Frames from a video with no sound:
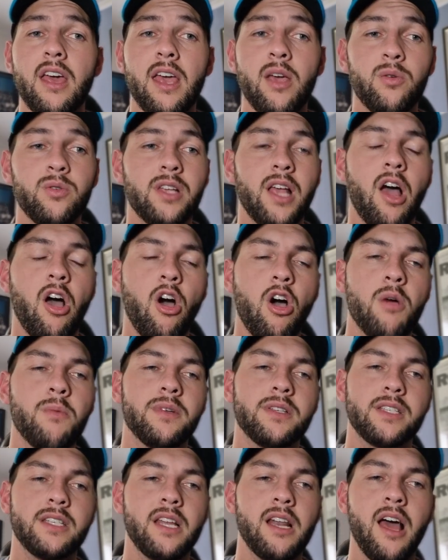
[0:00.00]
he was at home at
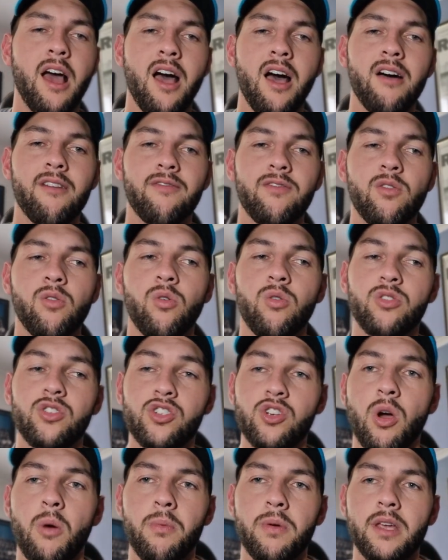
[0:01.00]
centre half forward,
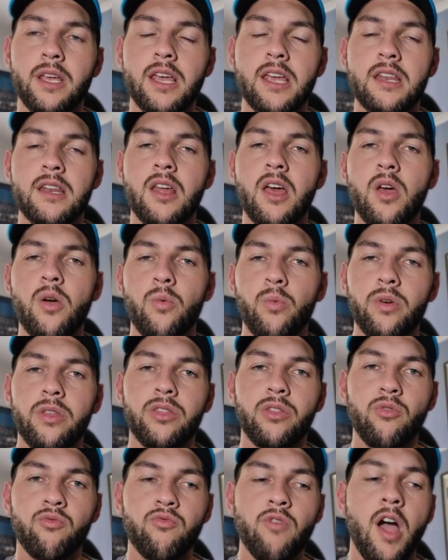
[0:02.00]
chopping in with
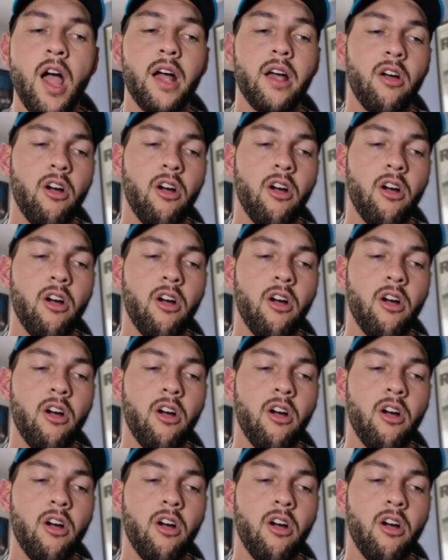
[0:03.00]
the ruck.